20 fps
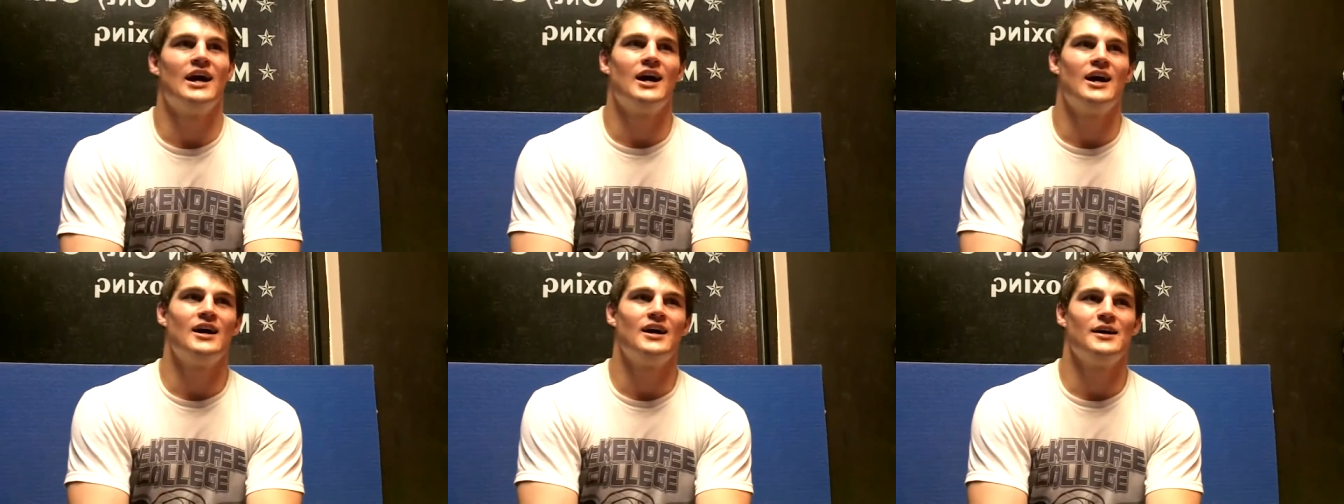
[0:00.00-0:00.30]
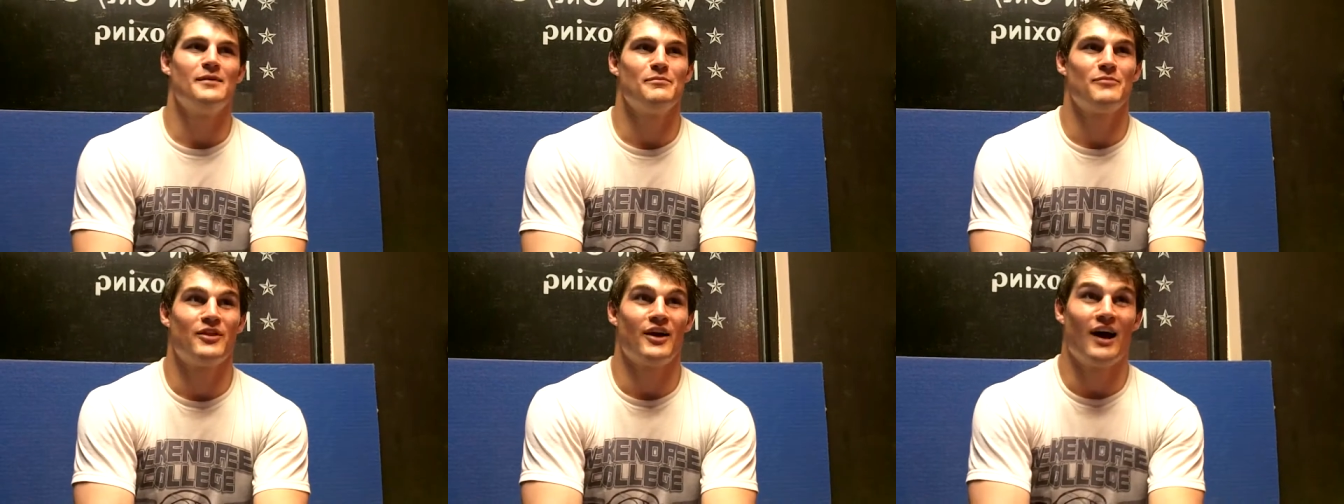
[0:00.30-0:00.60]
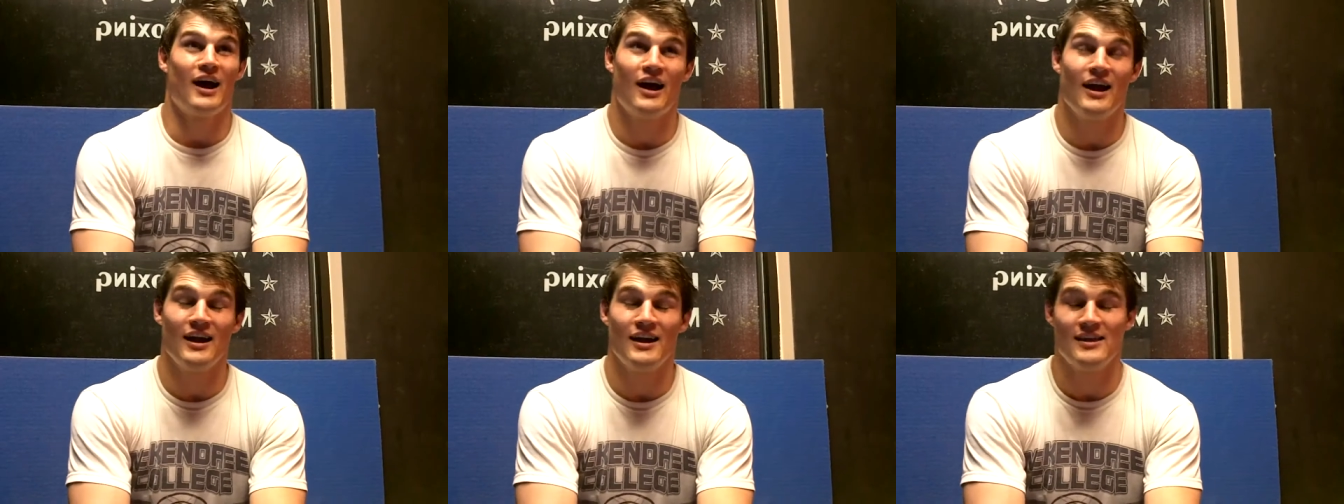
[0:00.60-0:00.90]
Um,
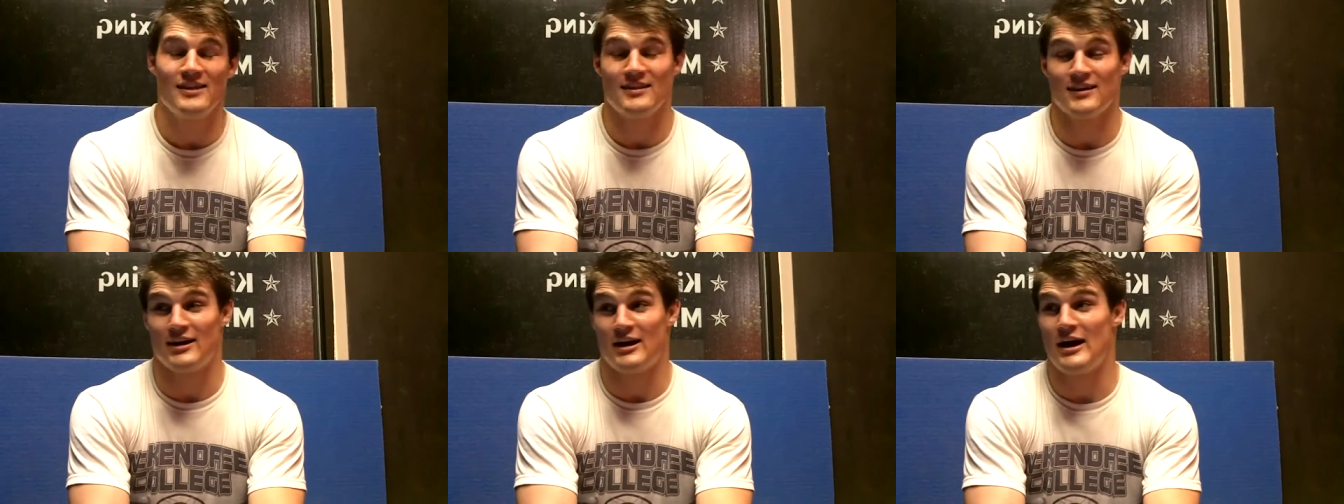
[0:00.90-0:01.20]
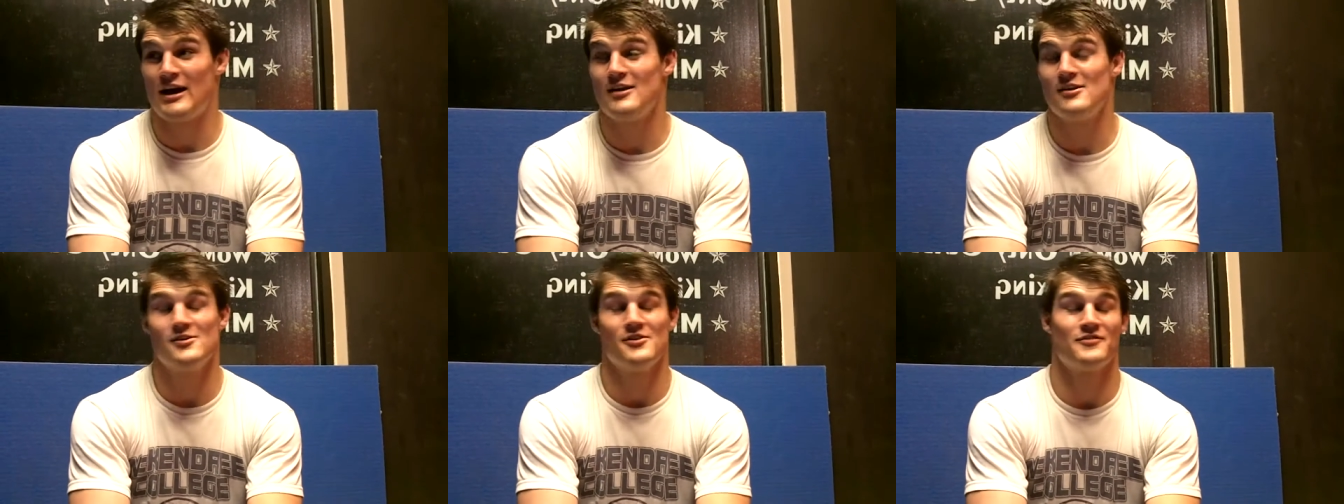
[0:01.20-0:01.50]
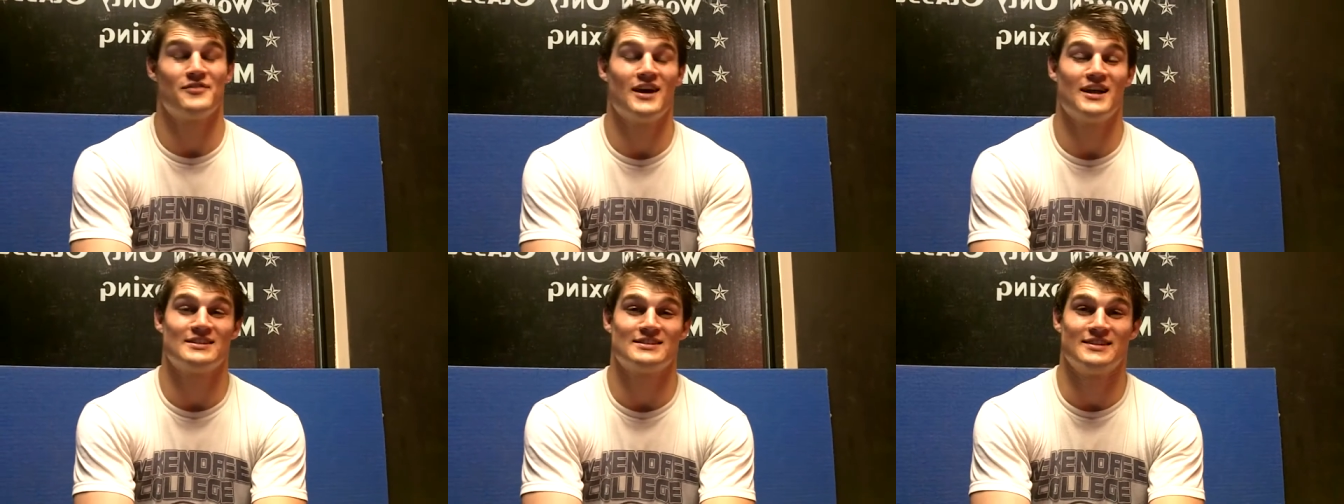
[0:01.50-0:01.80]
the height, I don't
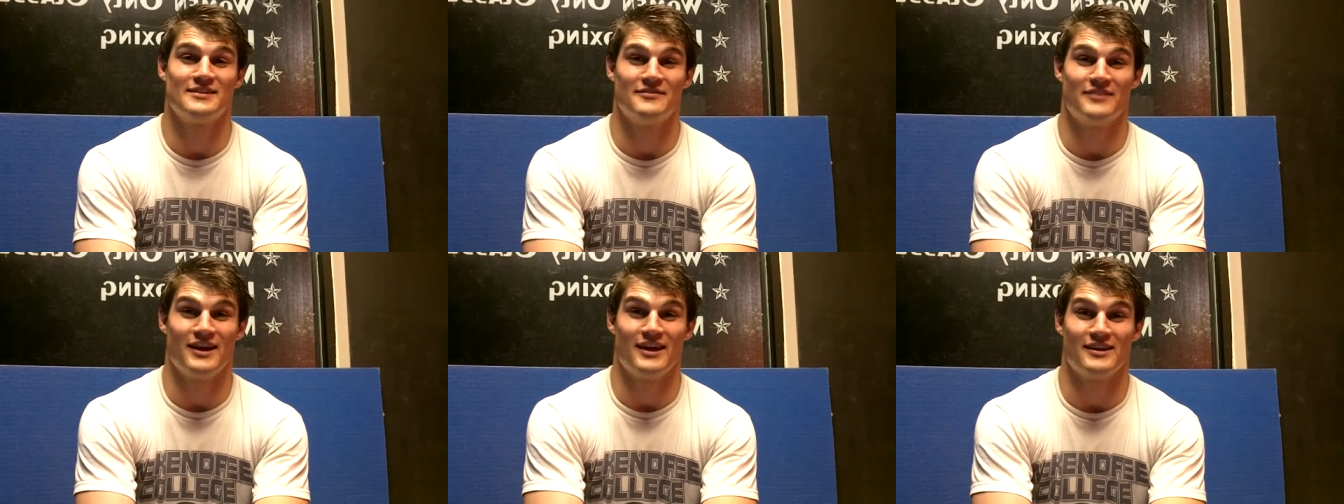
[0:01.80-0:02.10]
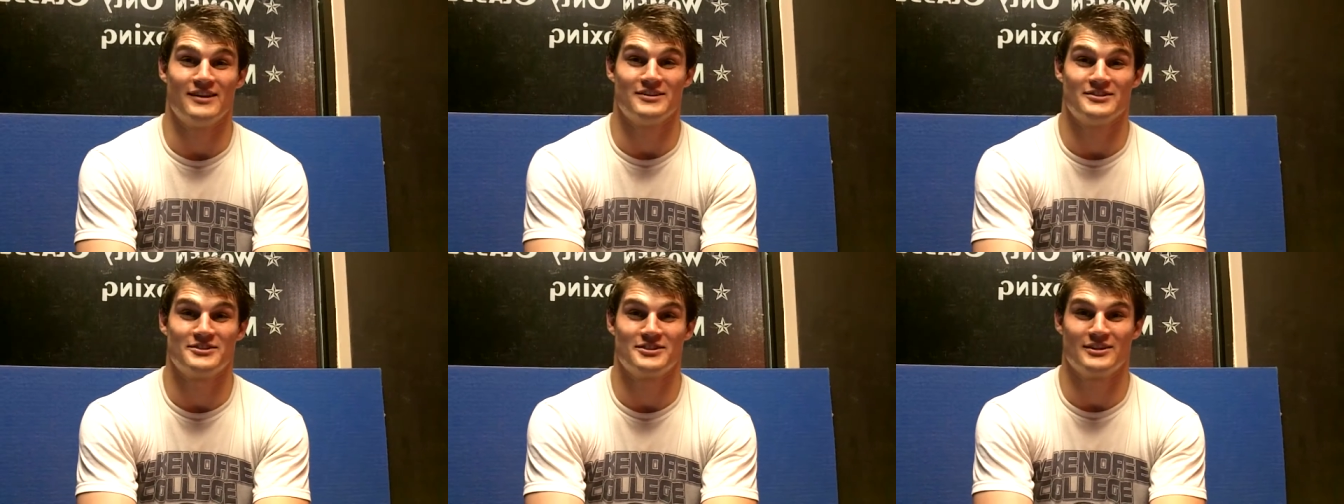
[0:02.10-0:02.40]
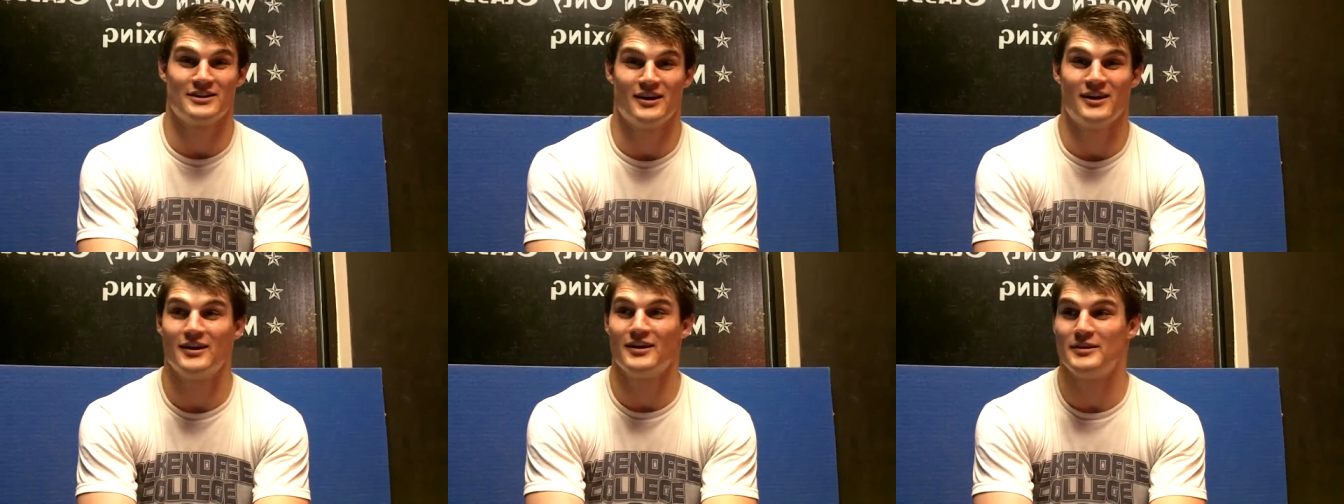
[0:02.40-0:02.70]
know if that's an advantage.
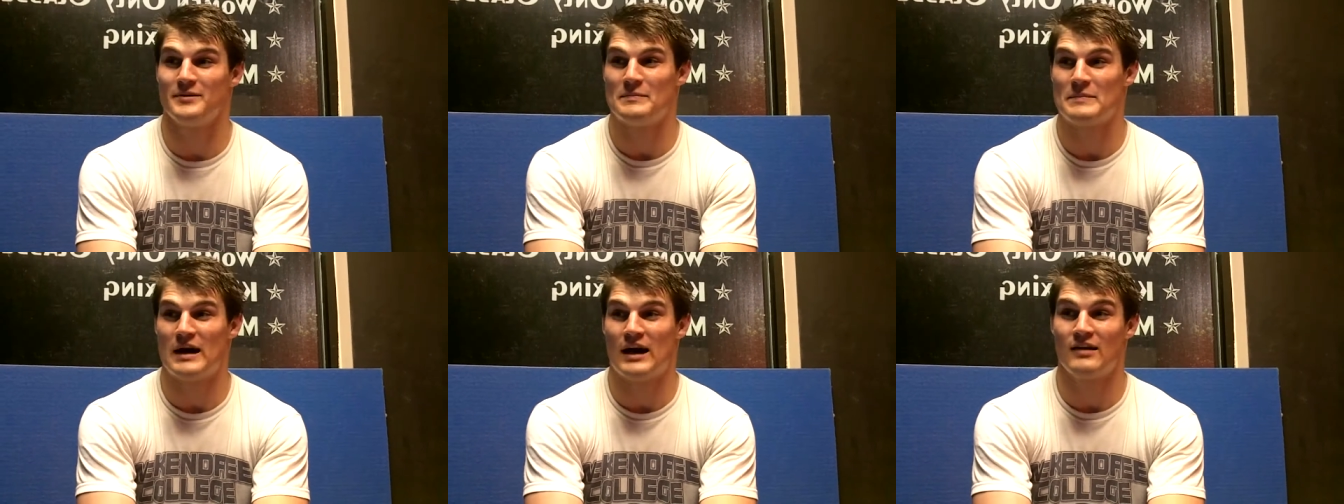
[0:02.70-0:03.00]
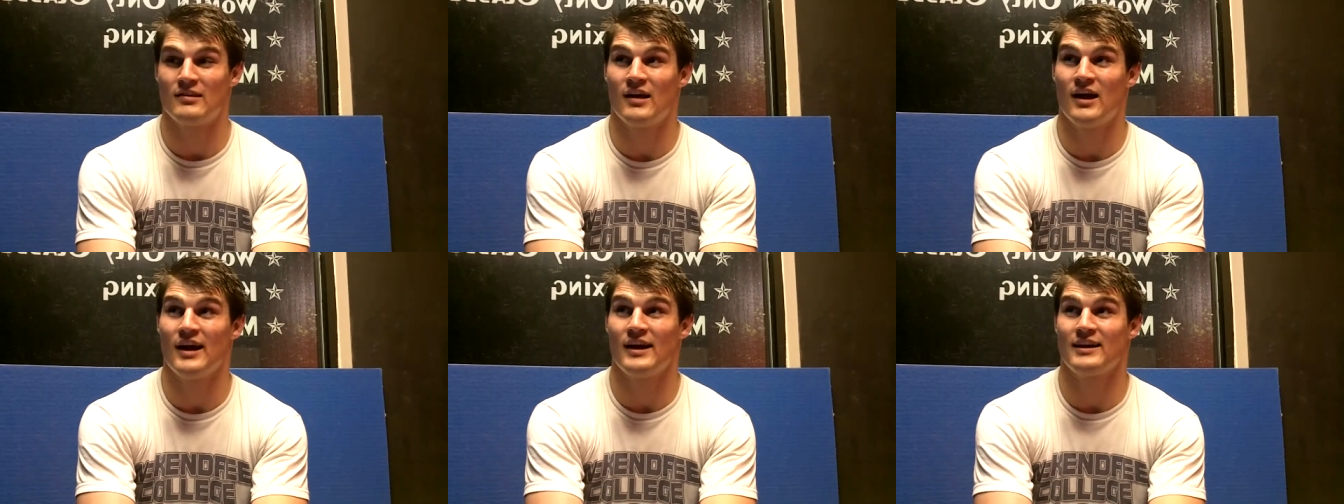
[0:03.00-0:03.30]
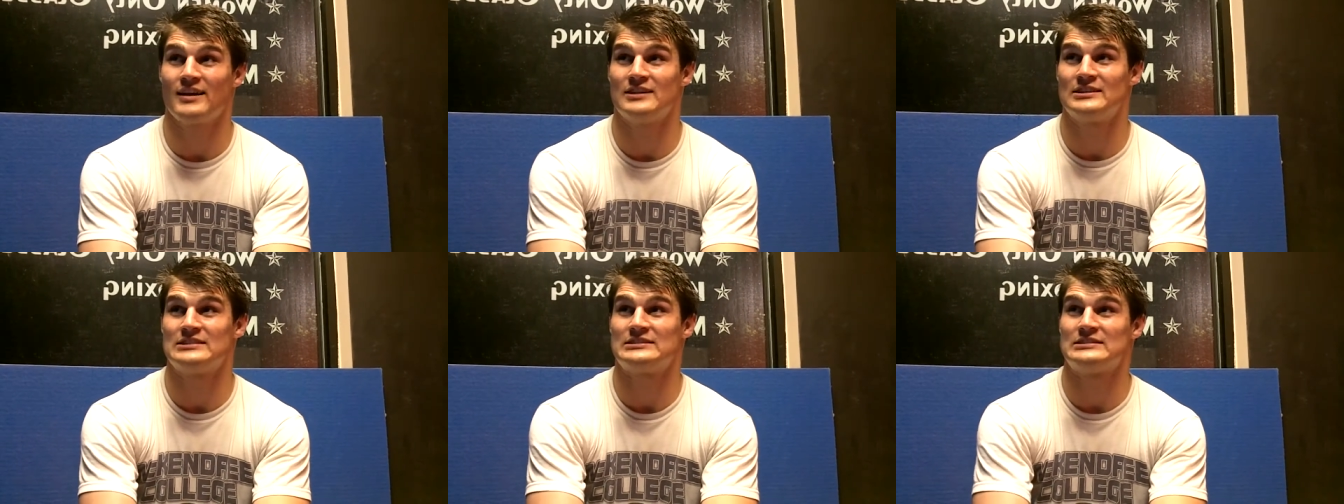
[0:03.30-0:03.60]
Um, I
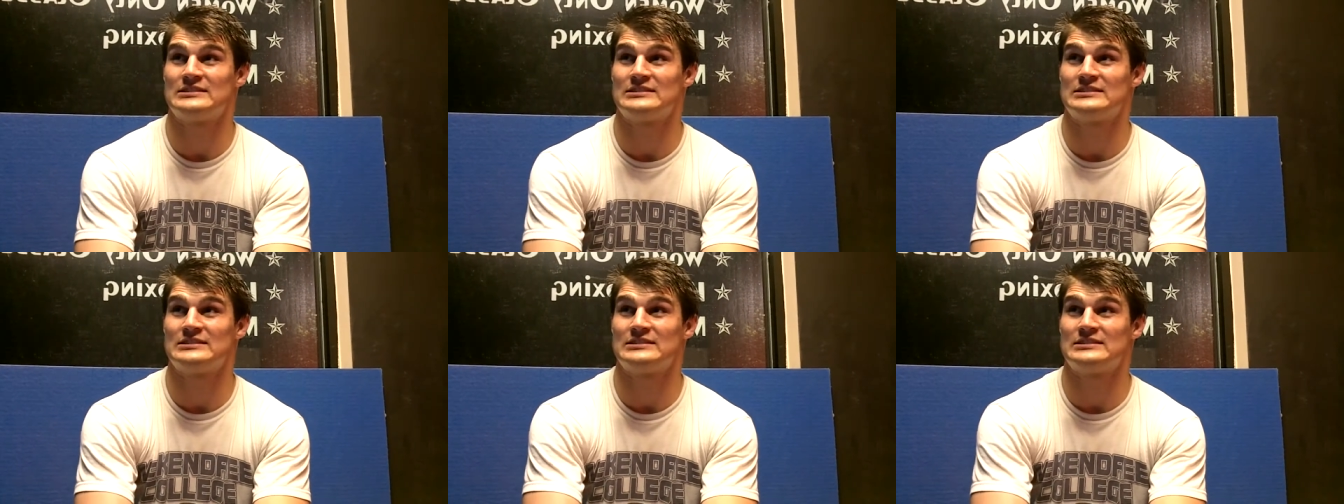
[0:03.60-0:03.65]
like,